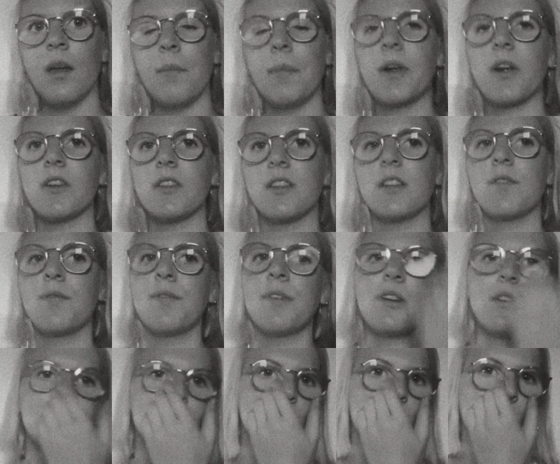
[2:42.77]
because it
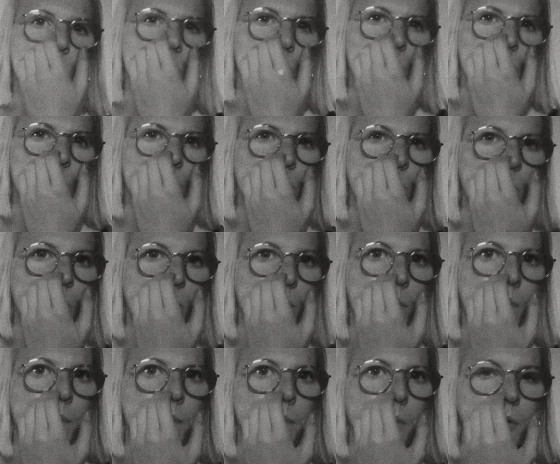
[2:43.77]
feels more more
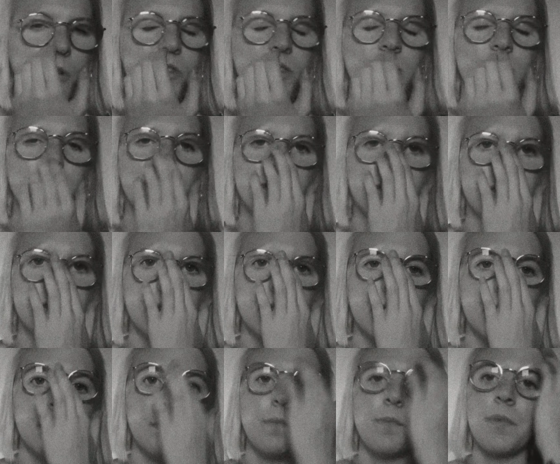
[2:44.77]
personal, you
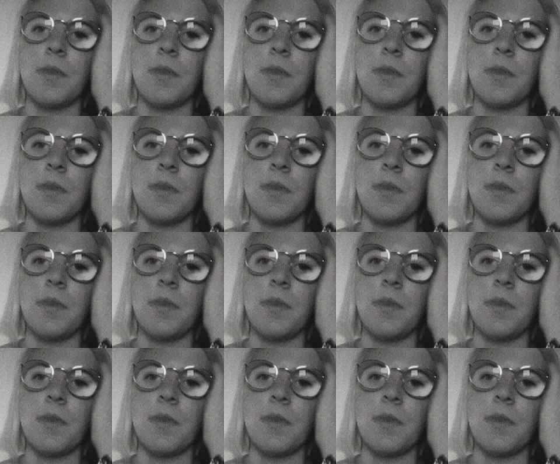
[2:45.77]
know.